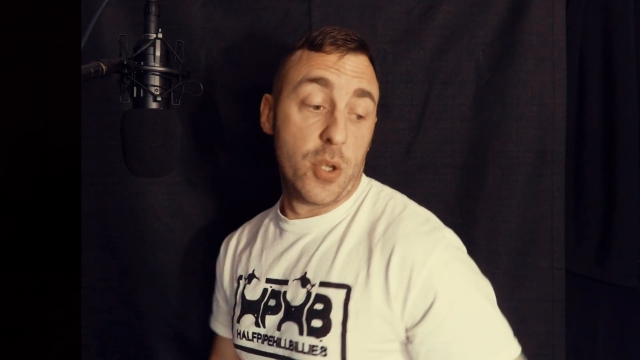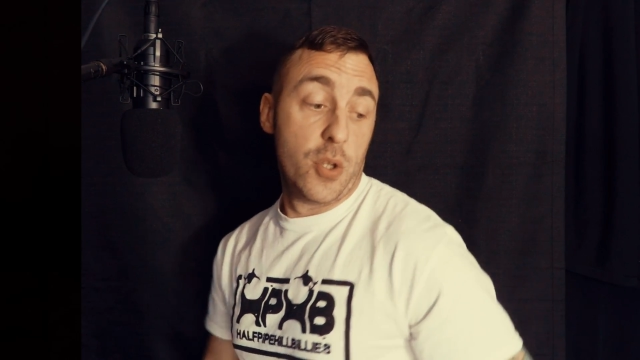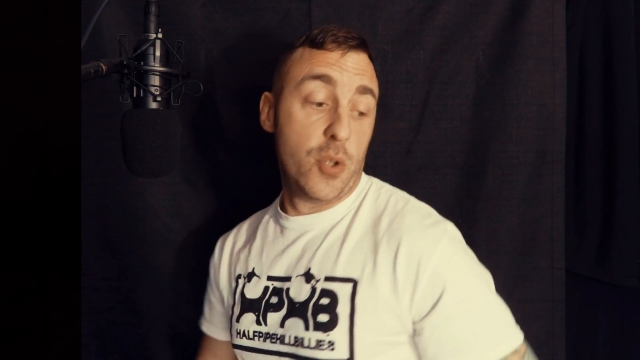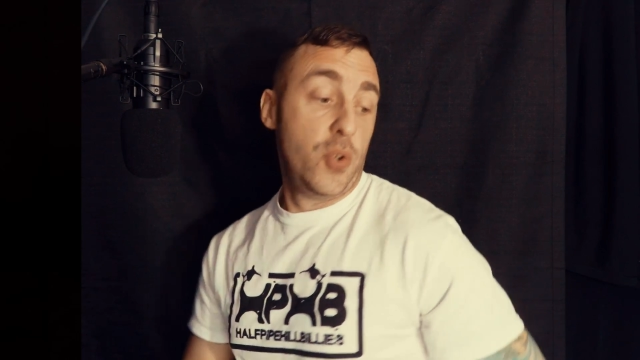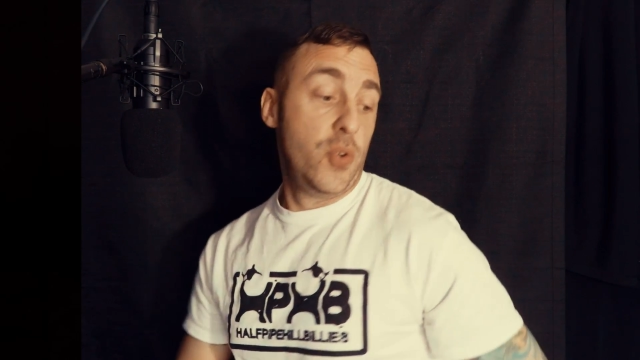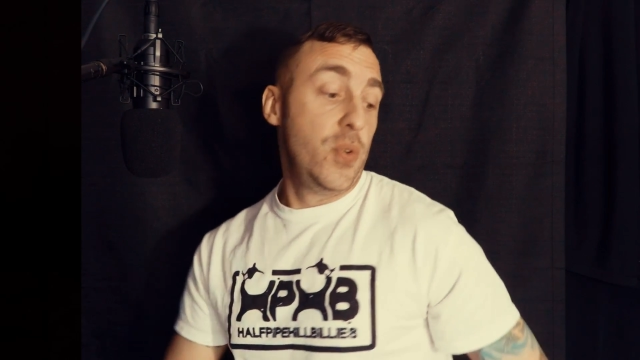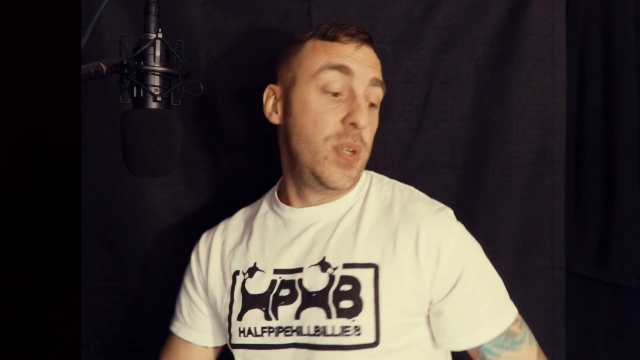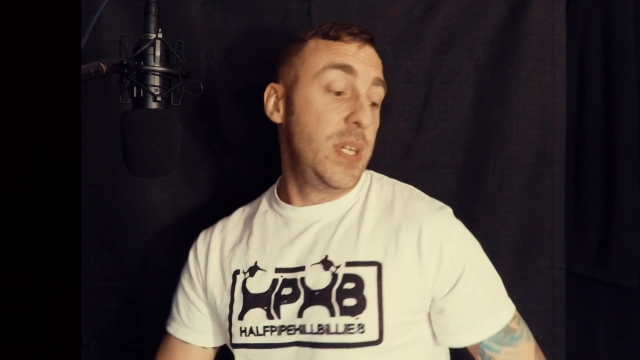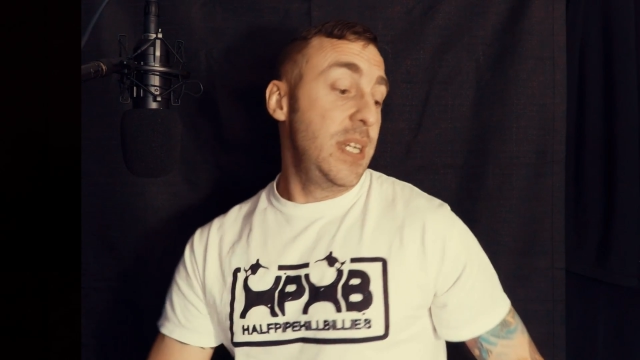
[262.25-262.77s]

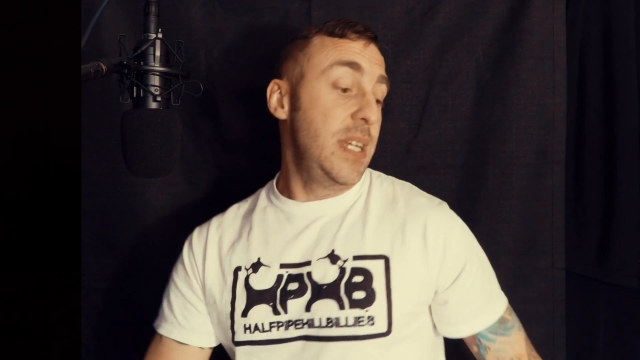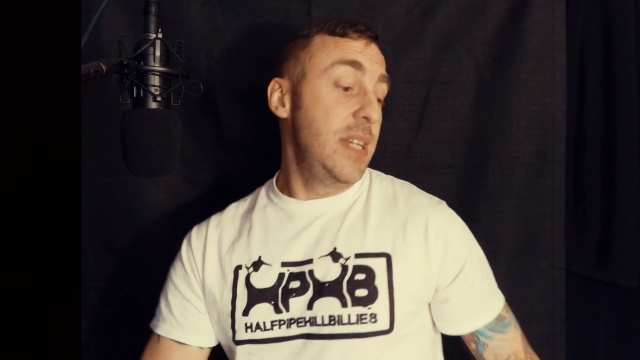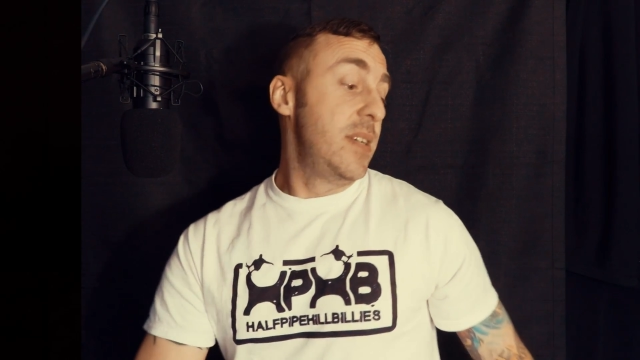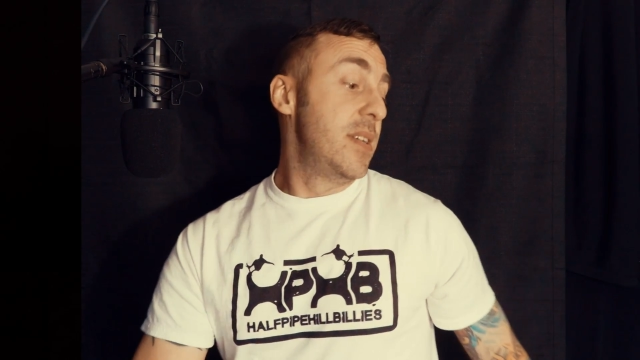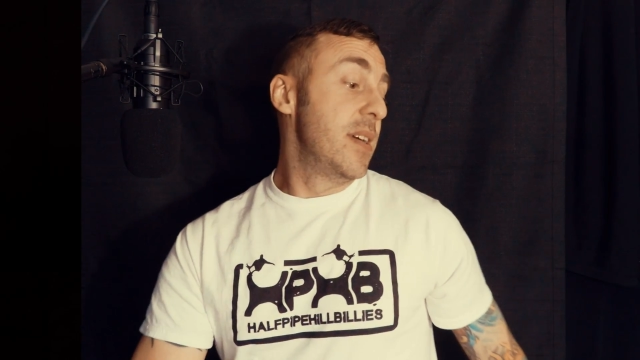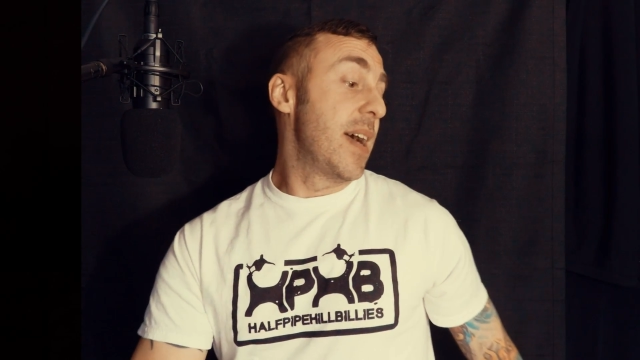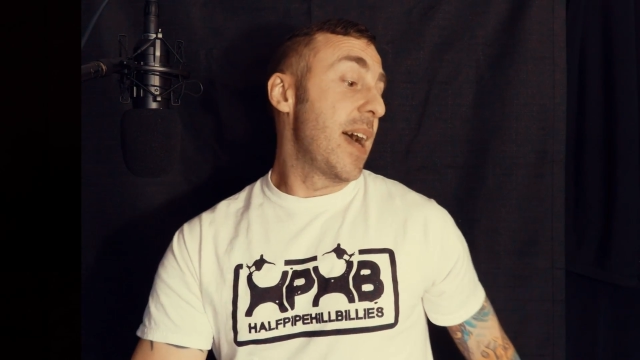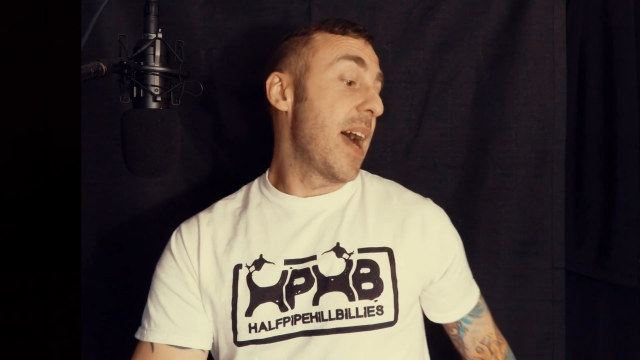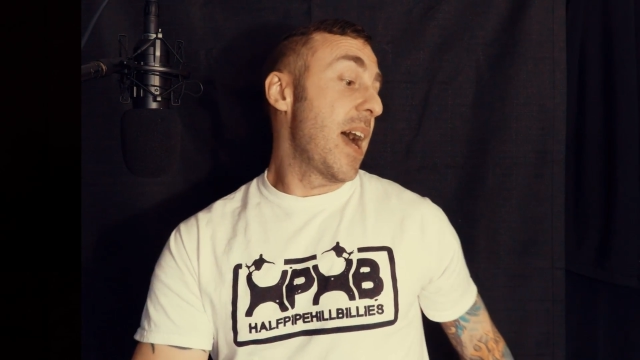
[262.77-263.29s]
you need
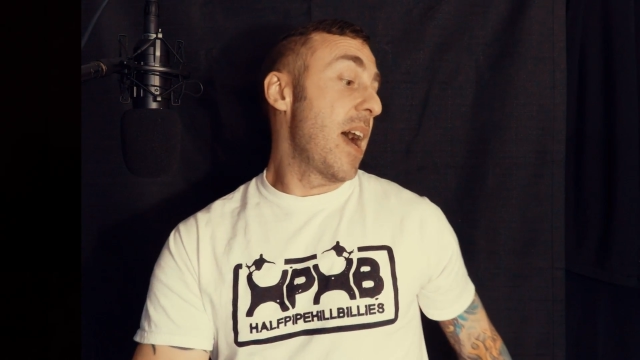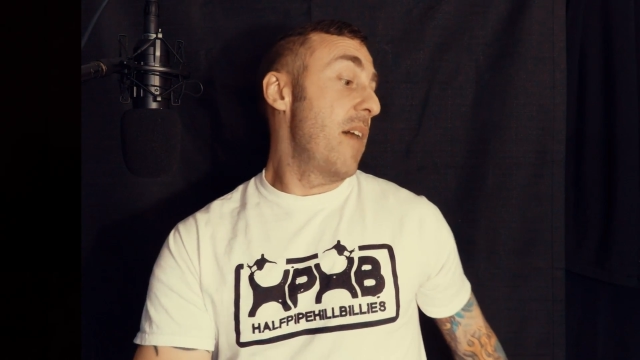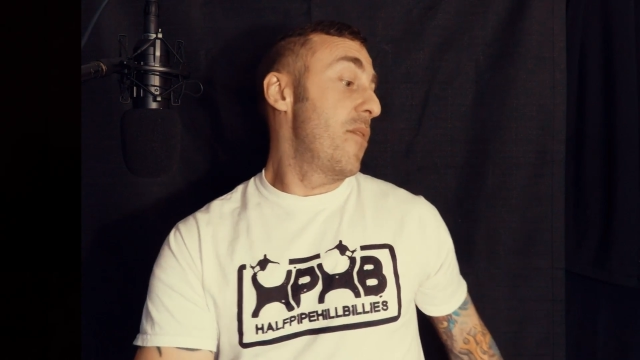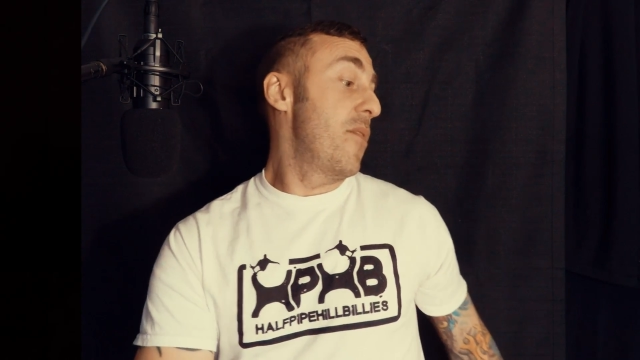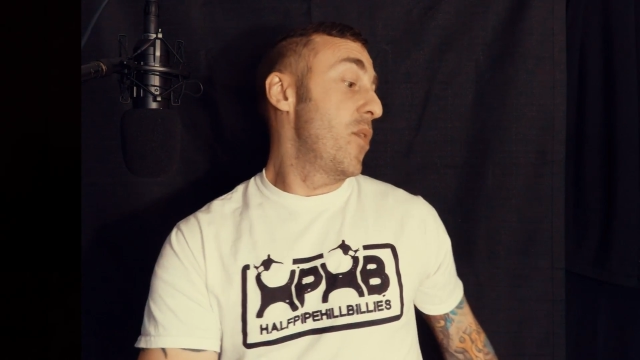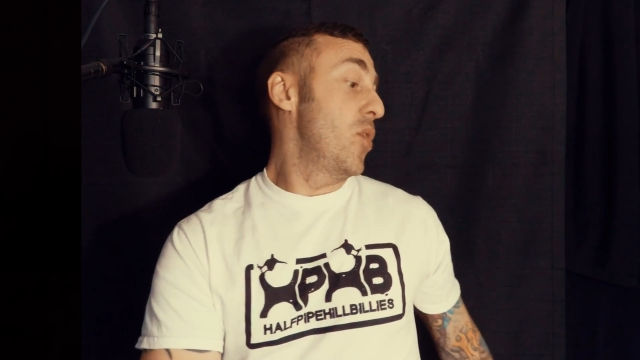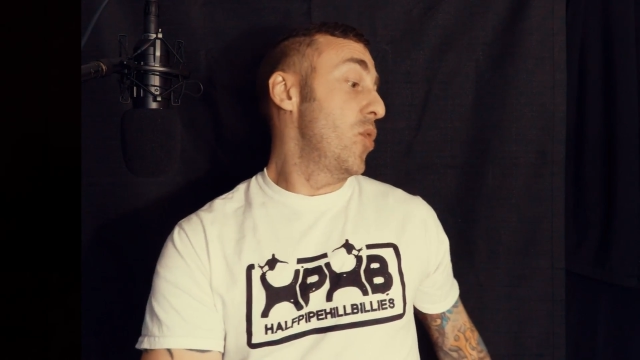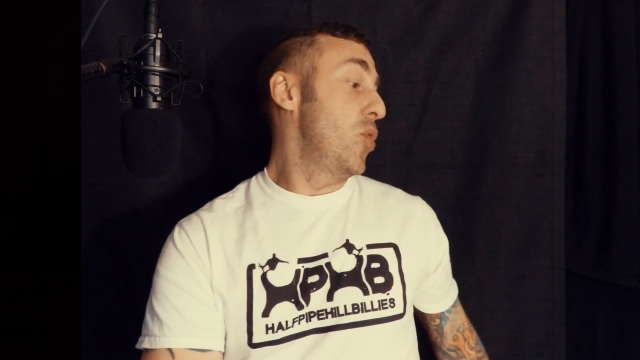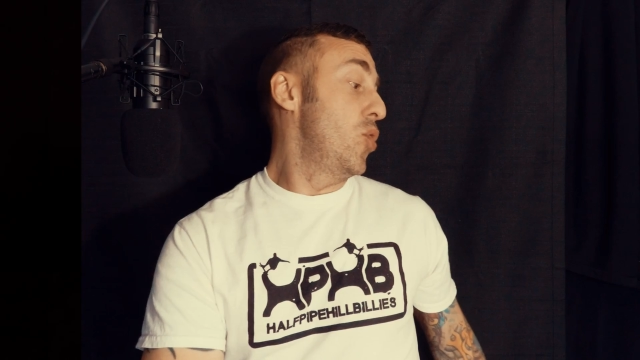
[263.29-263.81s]
to have
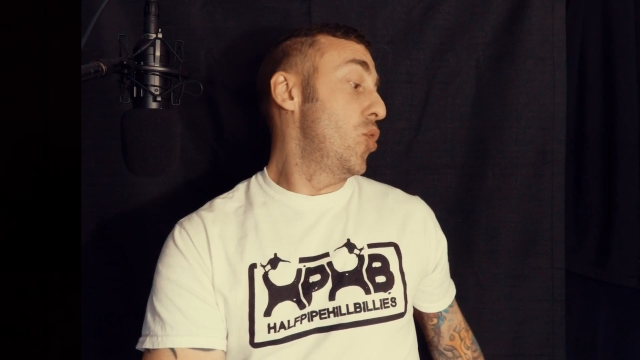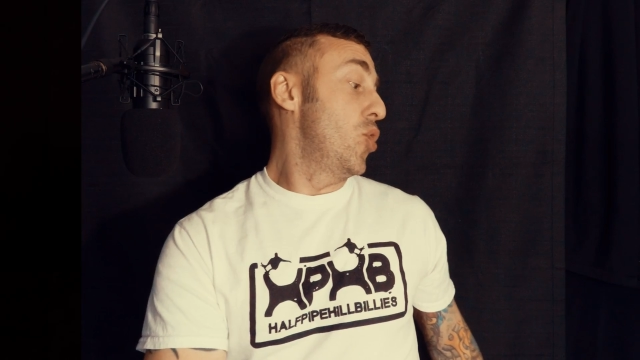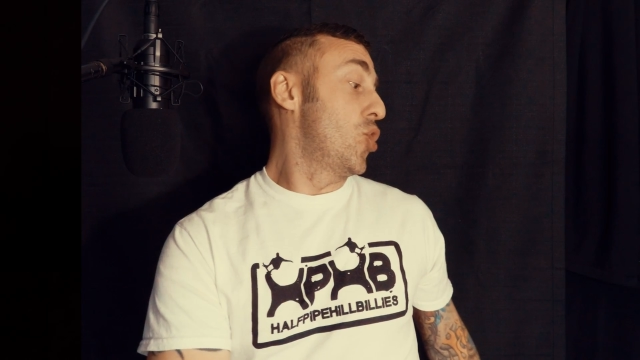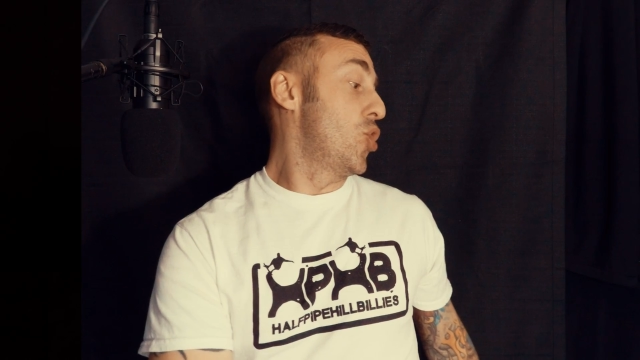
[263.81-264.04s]
your